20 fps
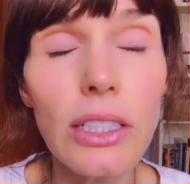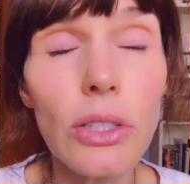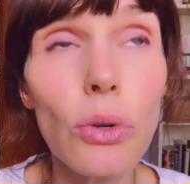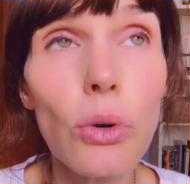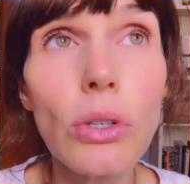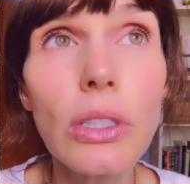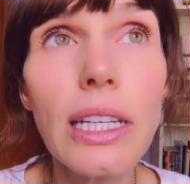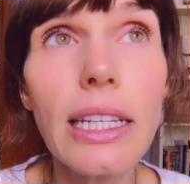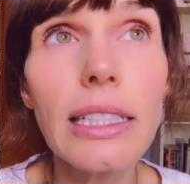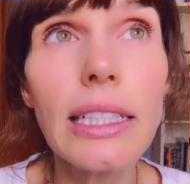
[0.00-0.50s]

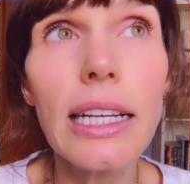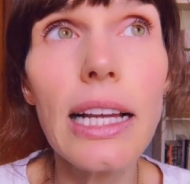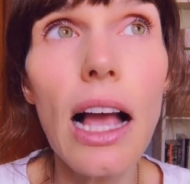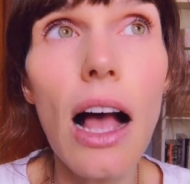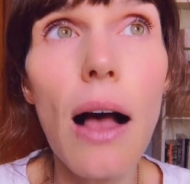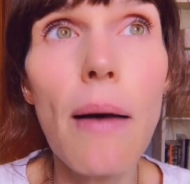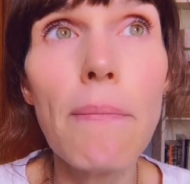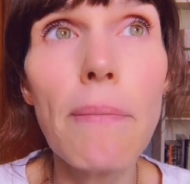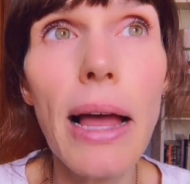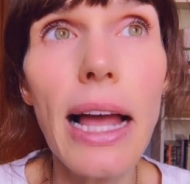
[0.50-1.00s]
souls get to
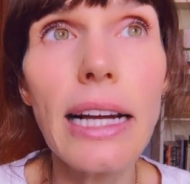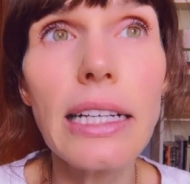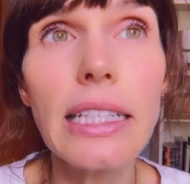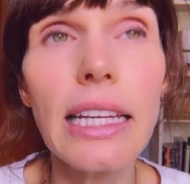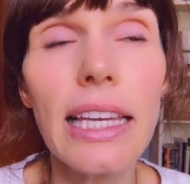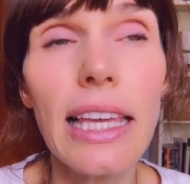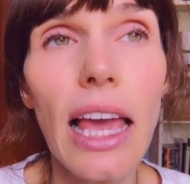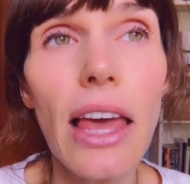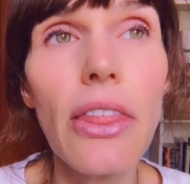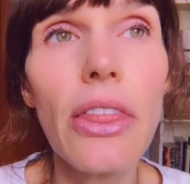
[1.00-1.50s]
come back
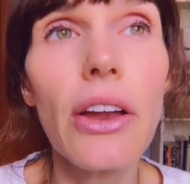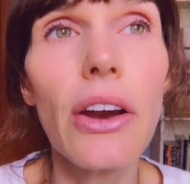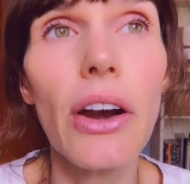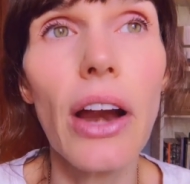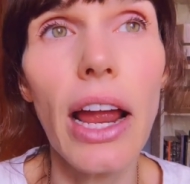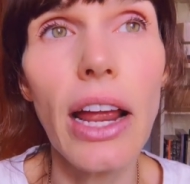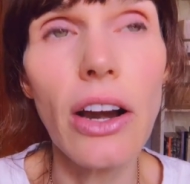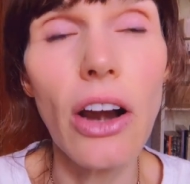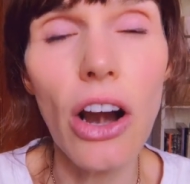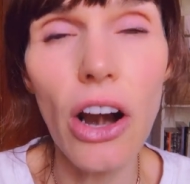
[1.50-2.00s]
together
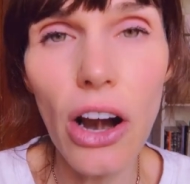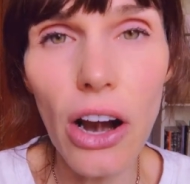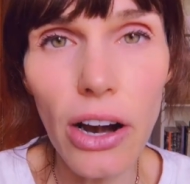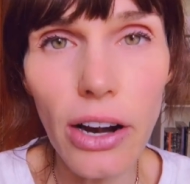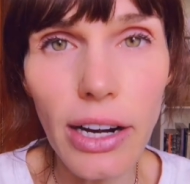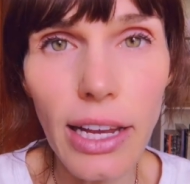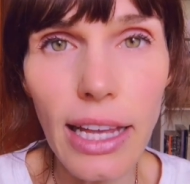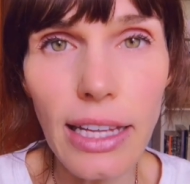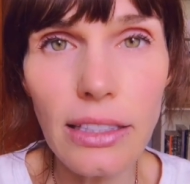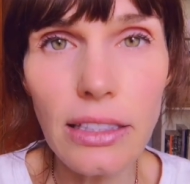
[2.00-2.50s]
and our
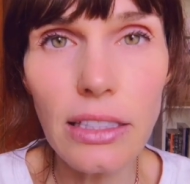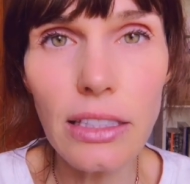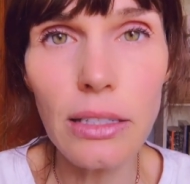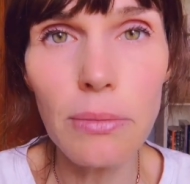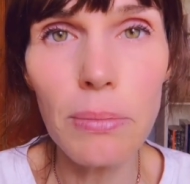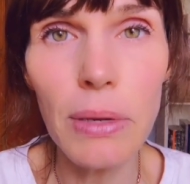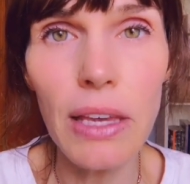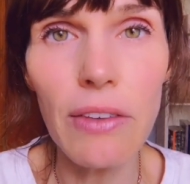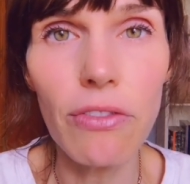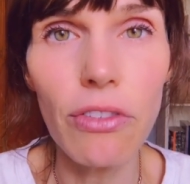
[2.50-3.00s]
heart gets
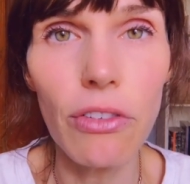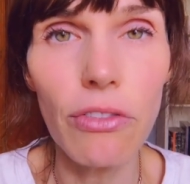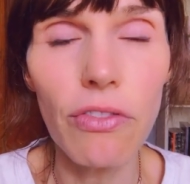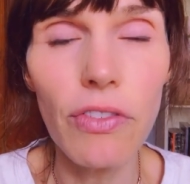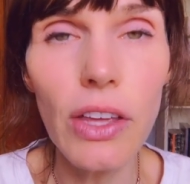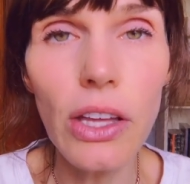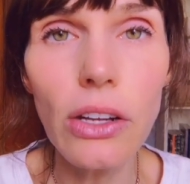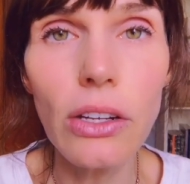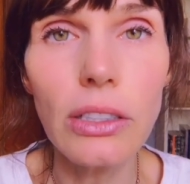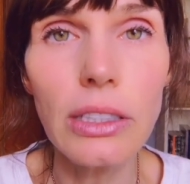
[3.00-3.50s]
to be
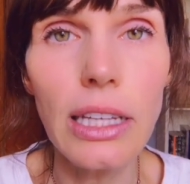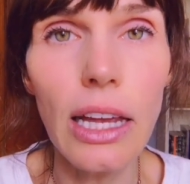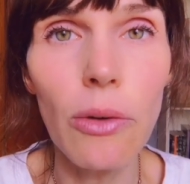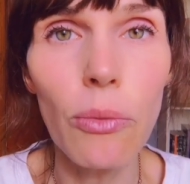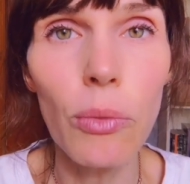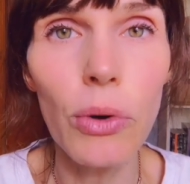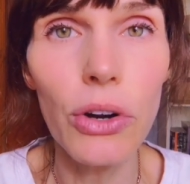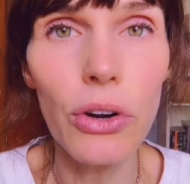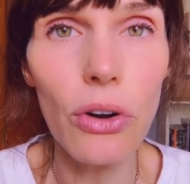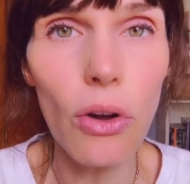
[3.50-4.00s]
fulfilled,
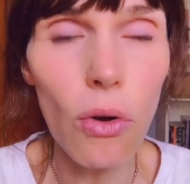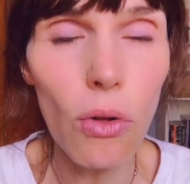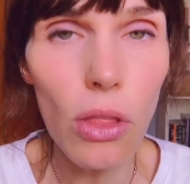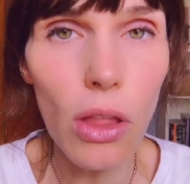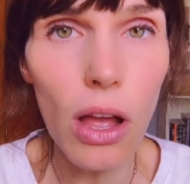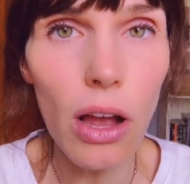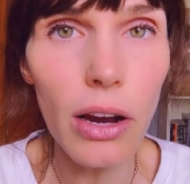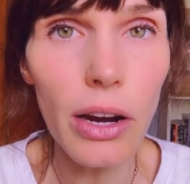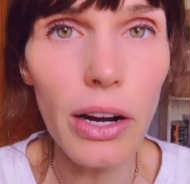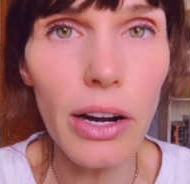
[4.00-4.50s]
and we're no
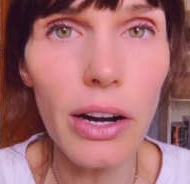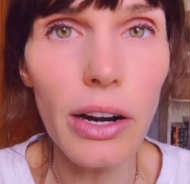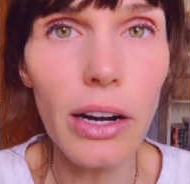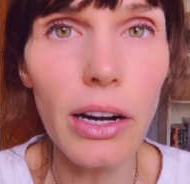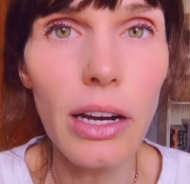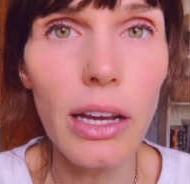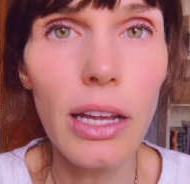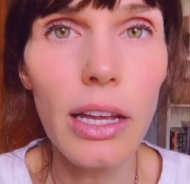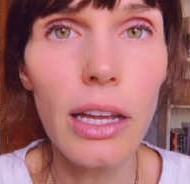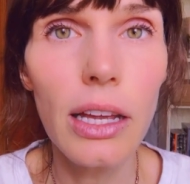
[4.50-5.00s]

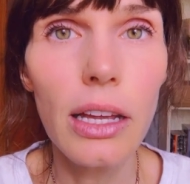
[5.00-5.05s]
longer